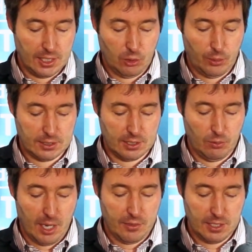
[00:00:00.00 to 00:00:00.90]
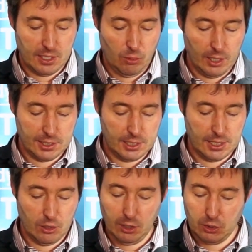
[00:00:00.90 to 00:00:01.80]
increase in wealth
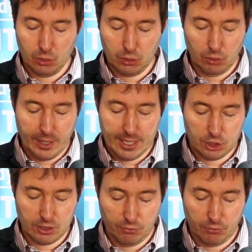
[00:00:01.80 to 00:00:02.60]
inequality, not due to wage